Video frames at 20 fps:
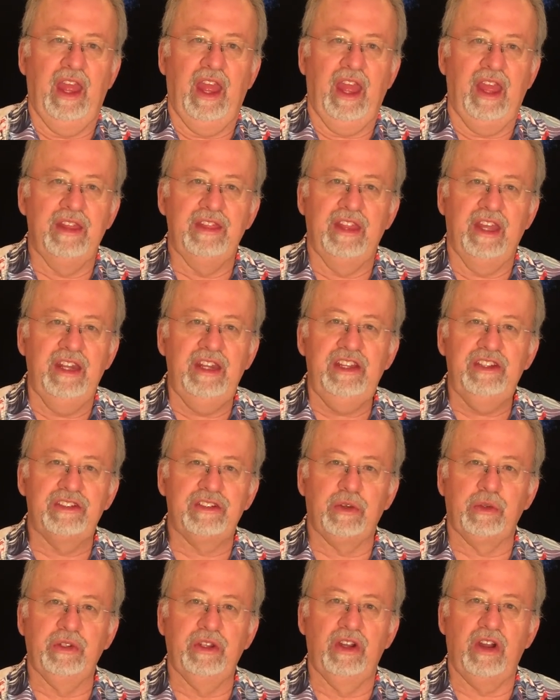And then he
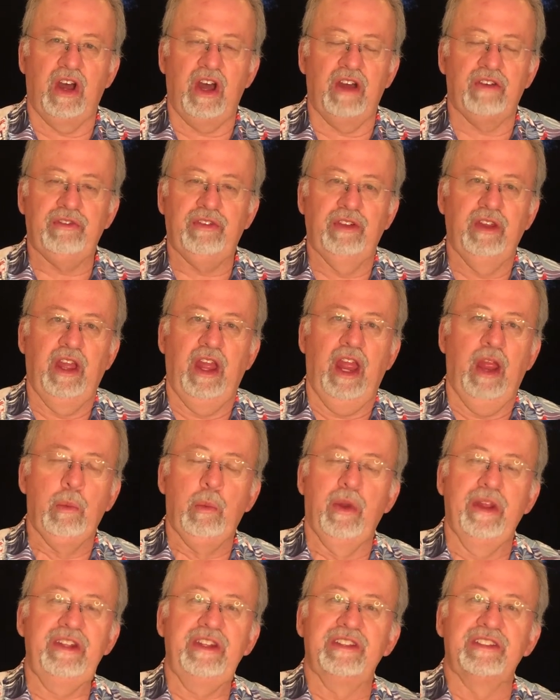sold it off and
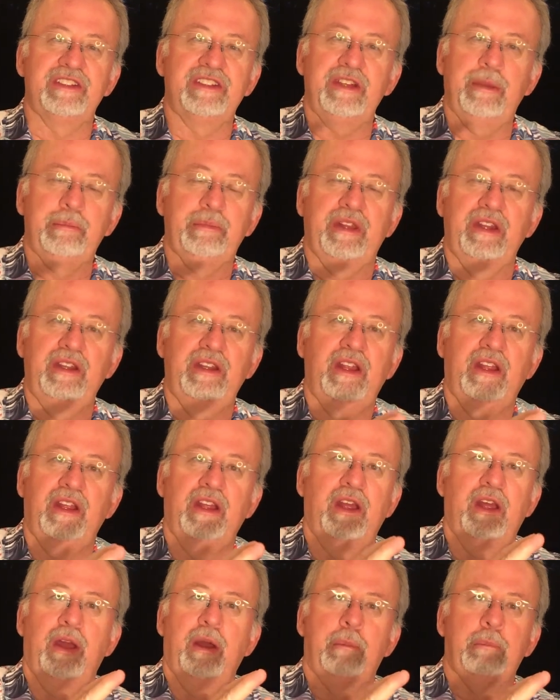went to something
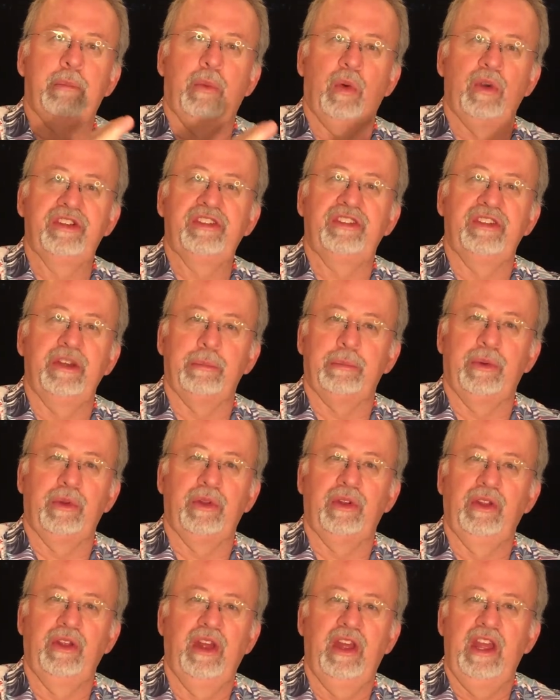more simple.
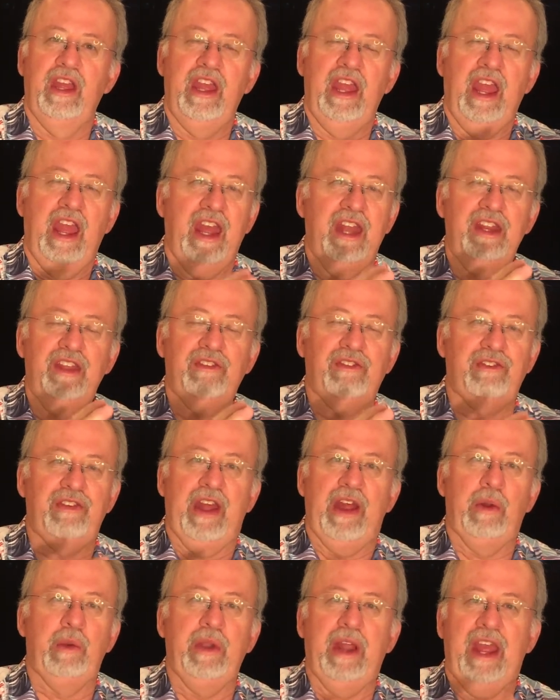And he
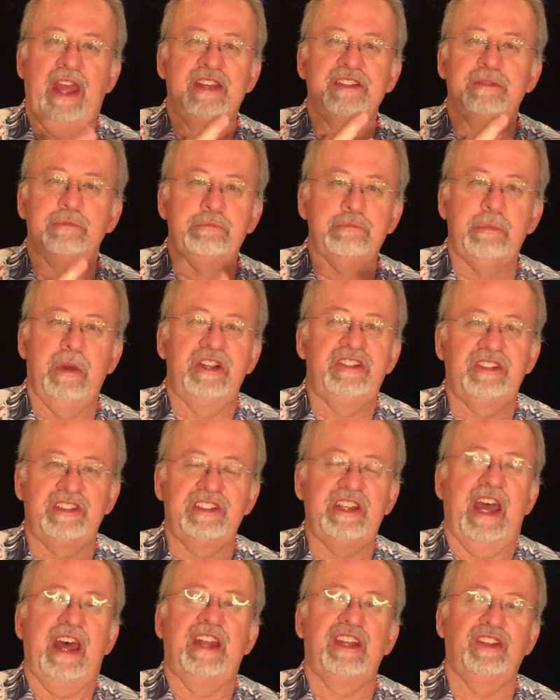found as much
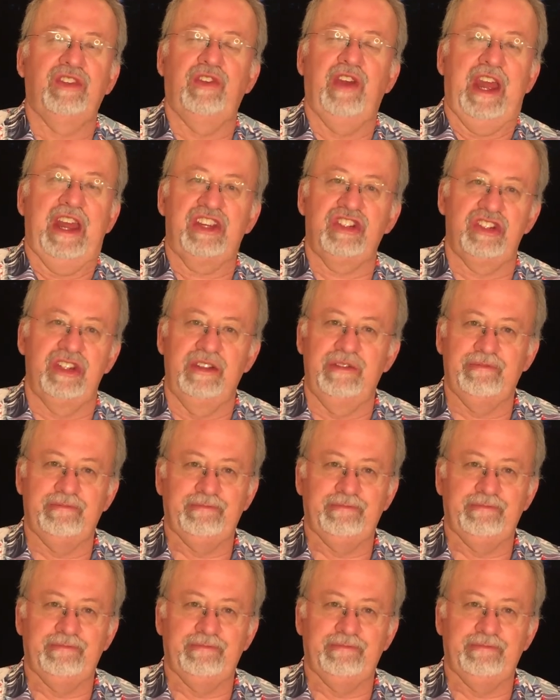satisfaction.